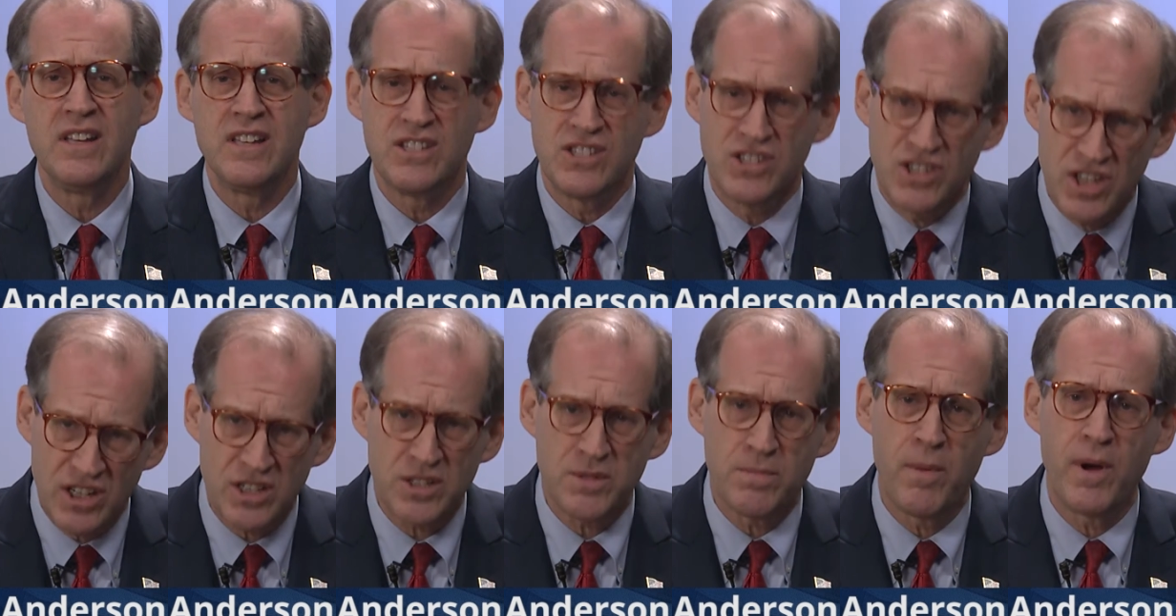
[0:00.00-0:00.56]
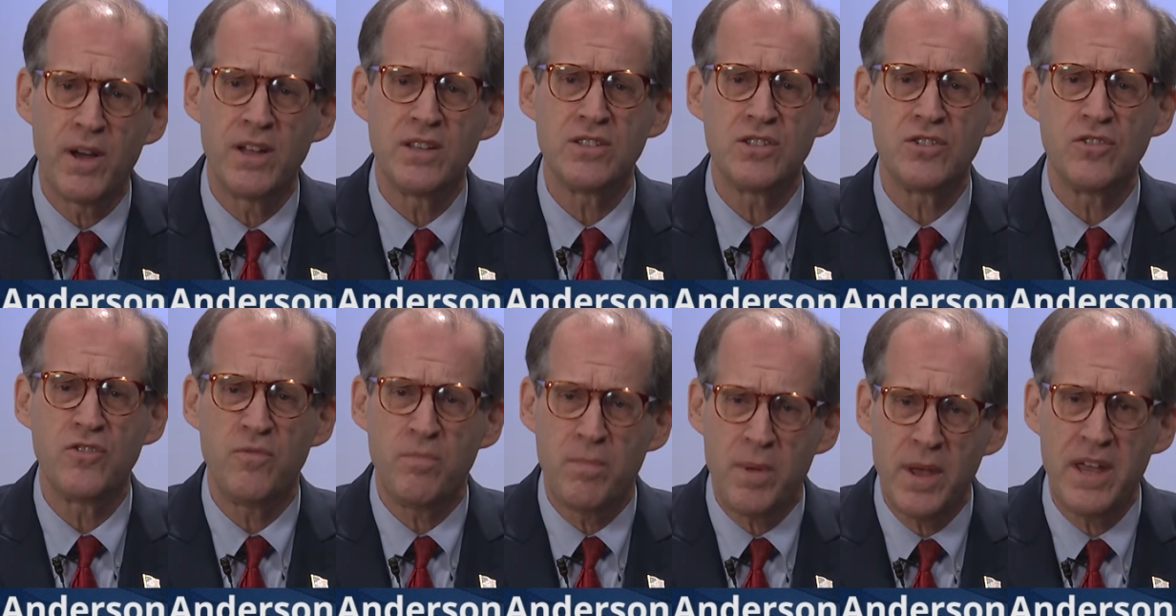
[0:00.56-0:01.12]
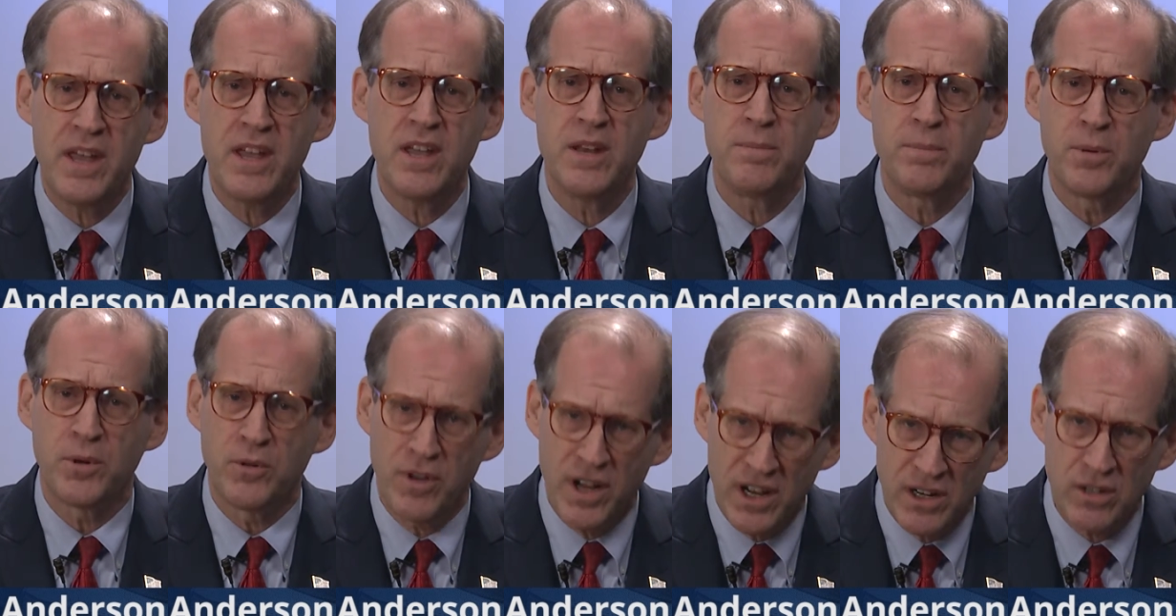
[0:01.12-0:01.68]
6 months of paid
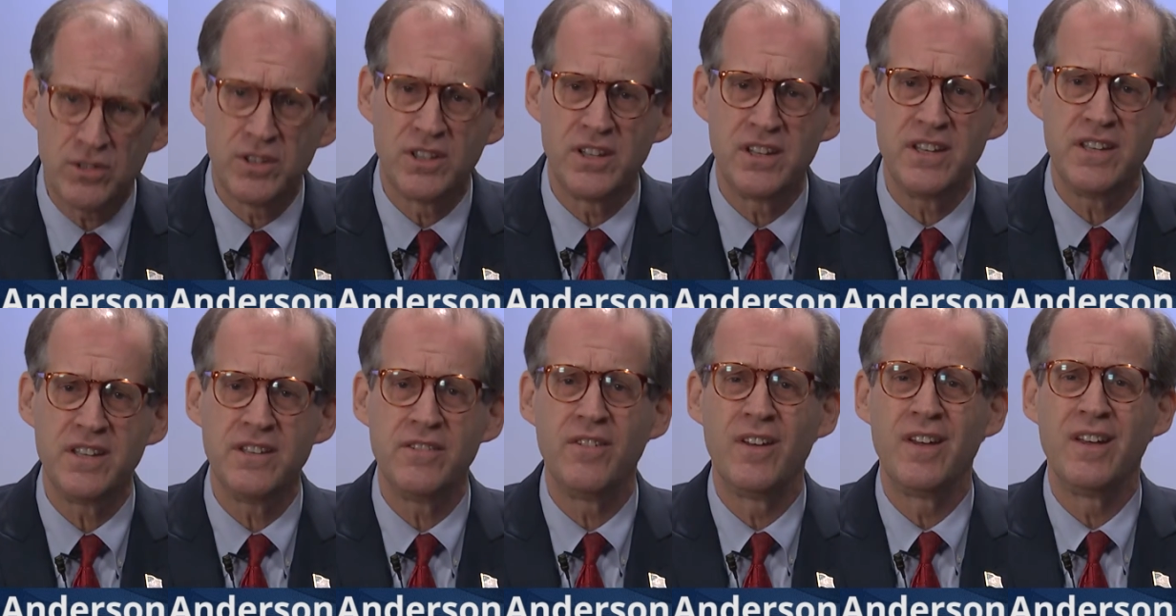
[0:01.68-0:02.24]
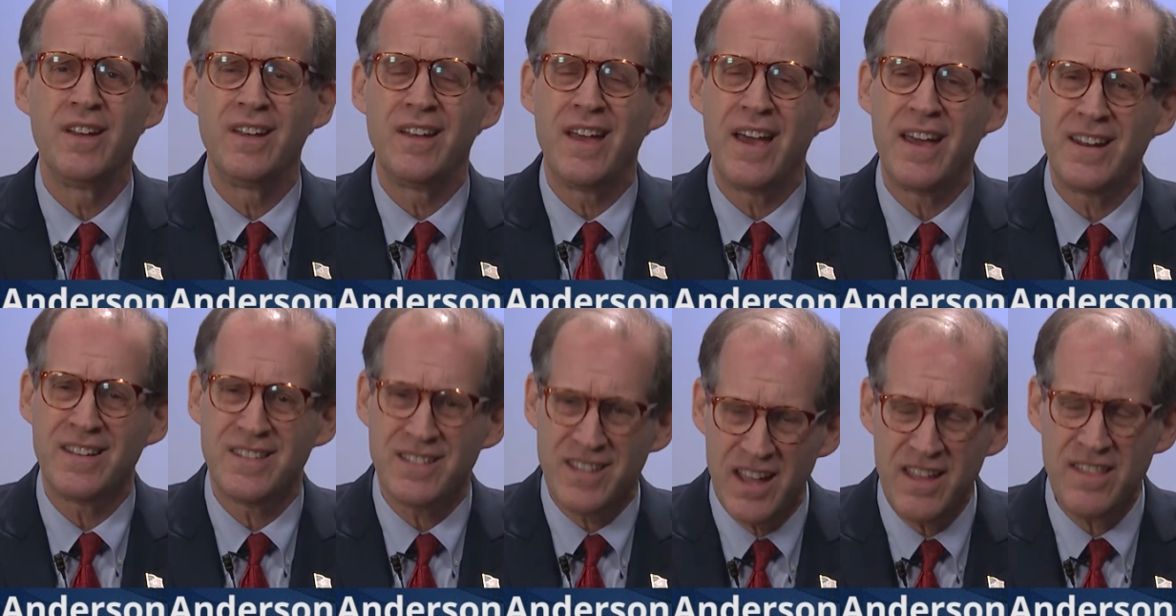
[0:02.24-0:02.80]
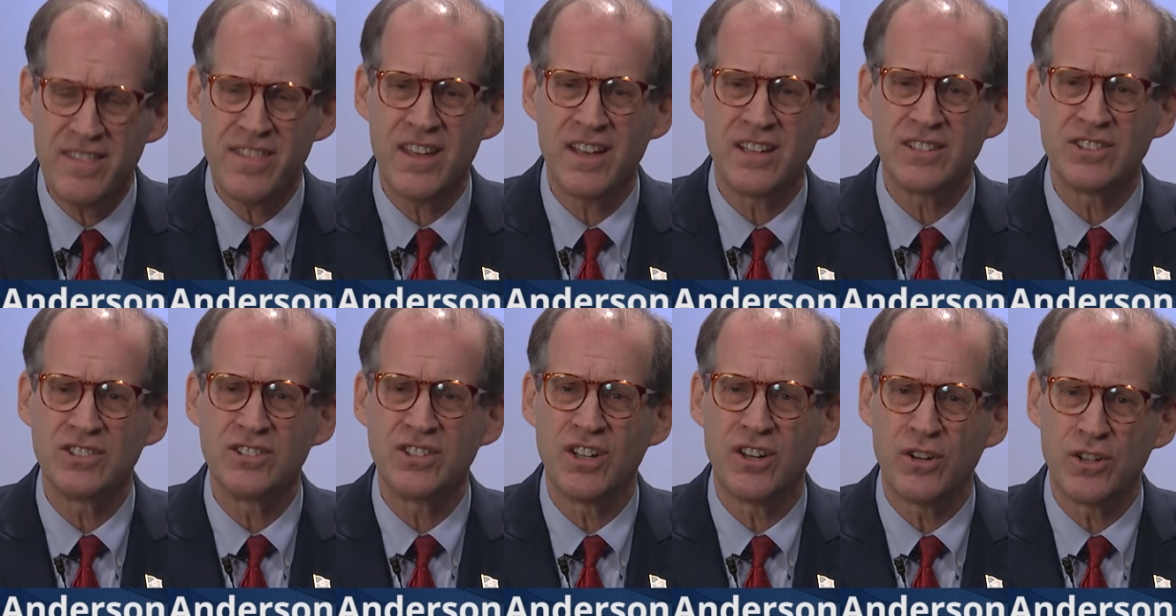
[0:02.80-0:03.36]
parental leave and a
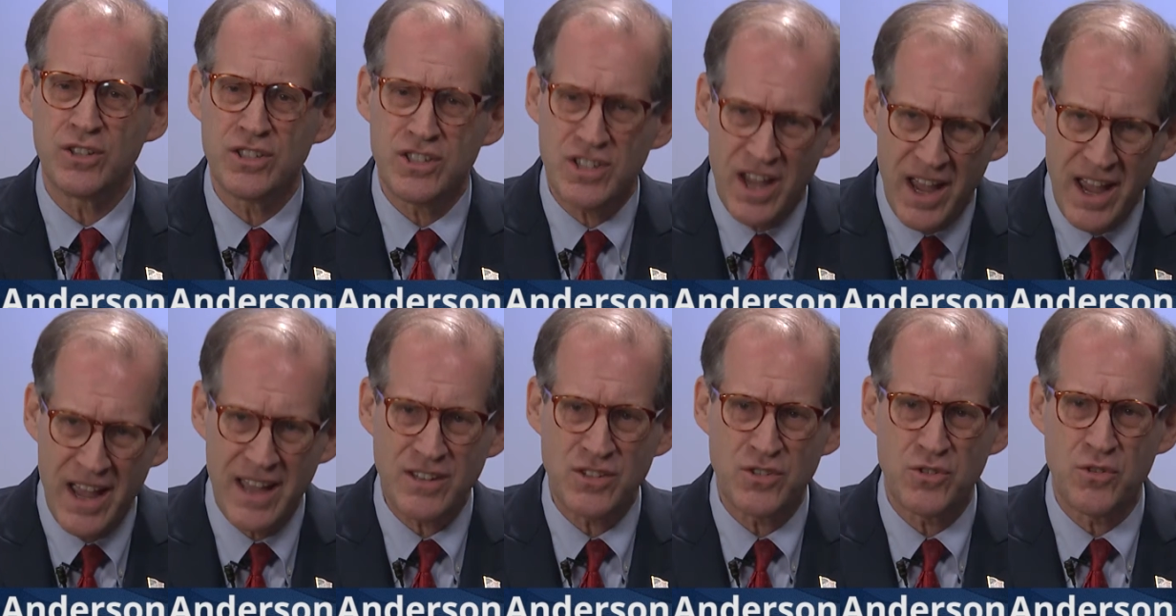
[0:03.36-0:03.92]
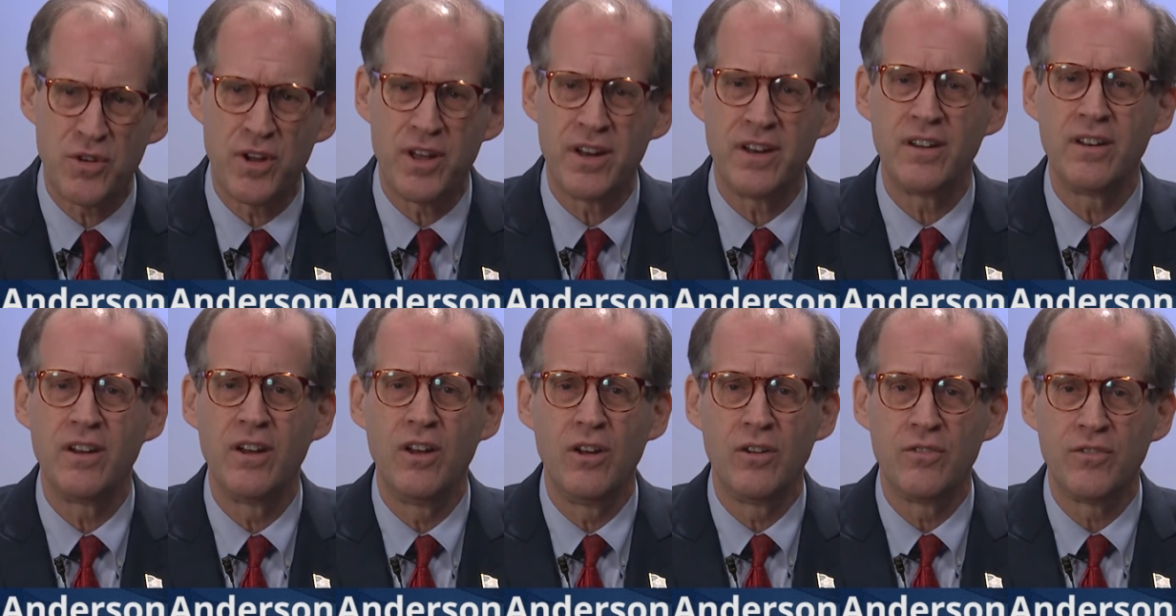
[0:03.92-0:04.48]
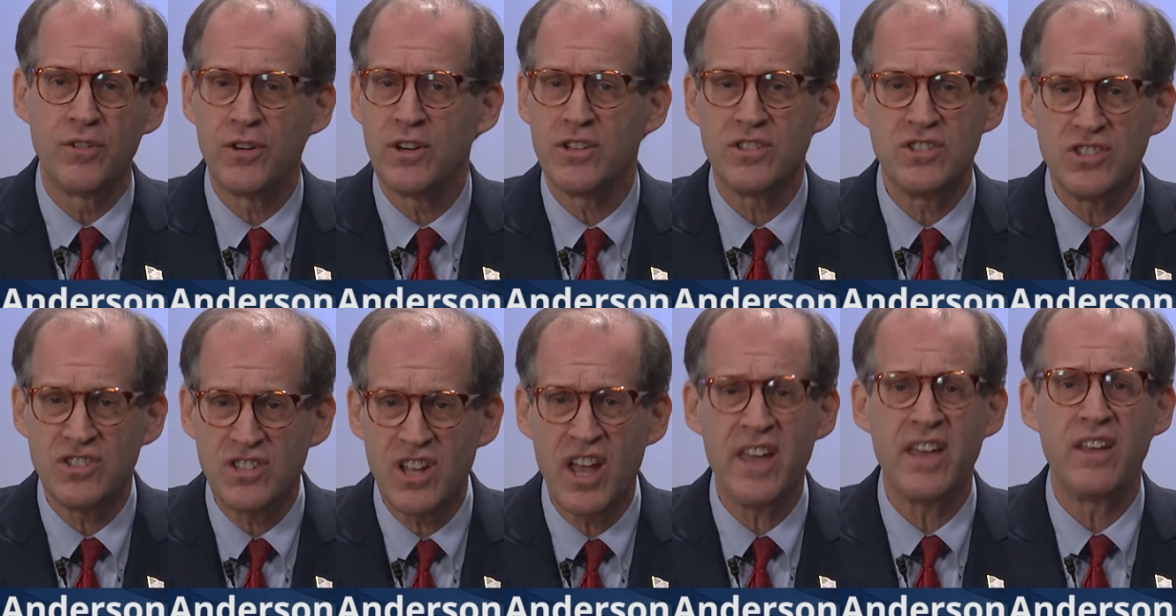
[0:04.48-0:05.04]
$10,000 tax credit for a
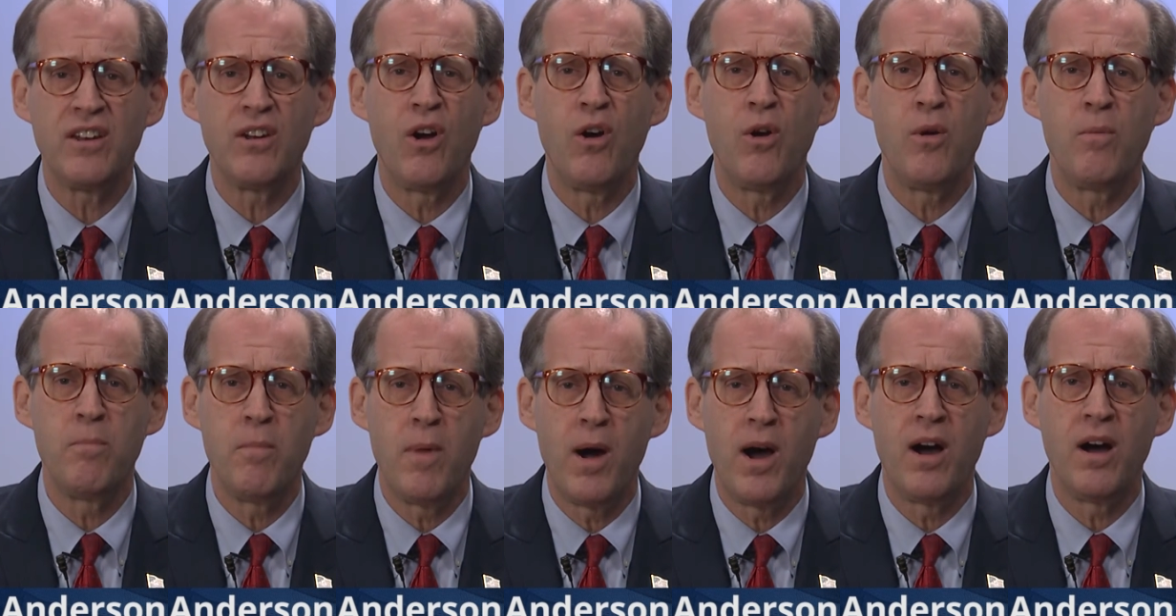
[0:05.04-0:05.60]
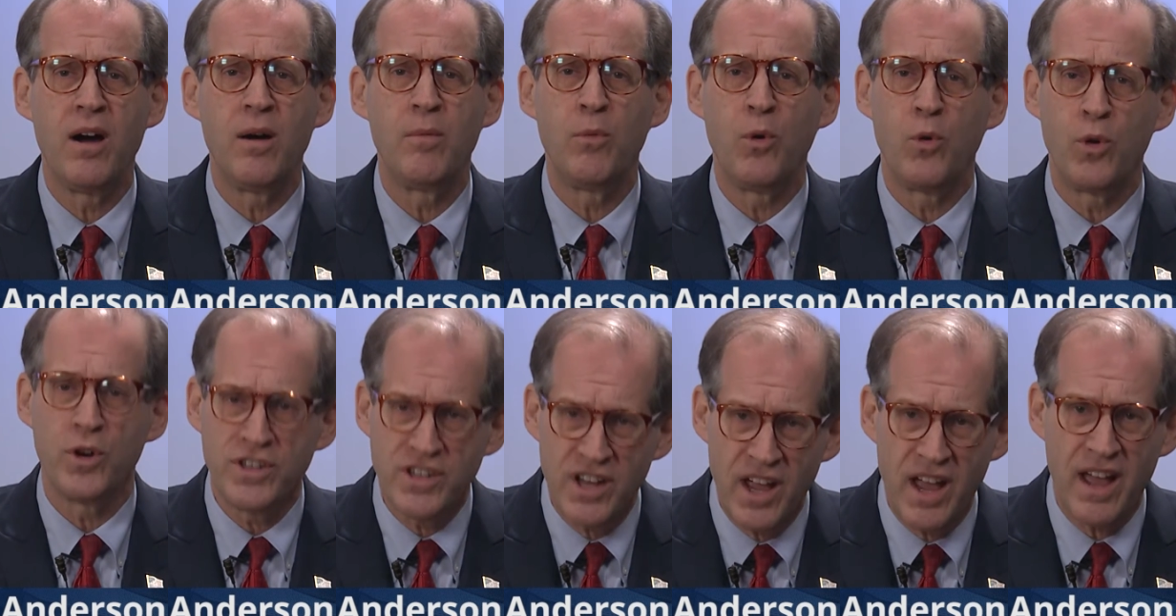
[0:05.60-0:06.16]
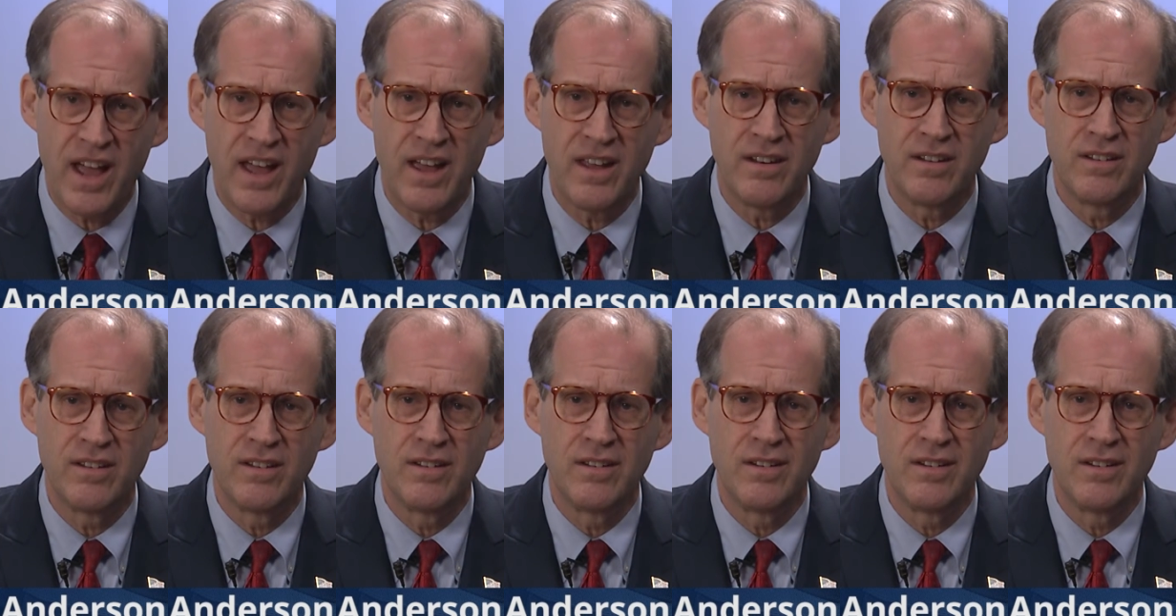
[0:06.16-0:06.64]
stay-at-home mom or dad.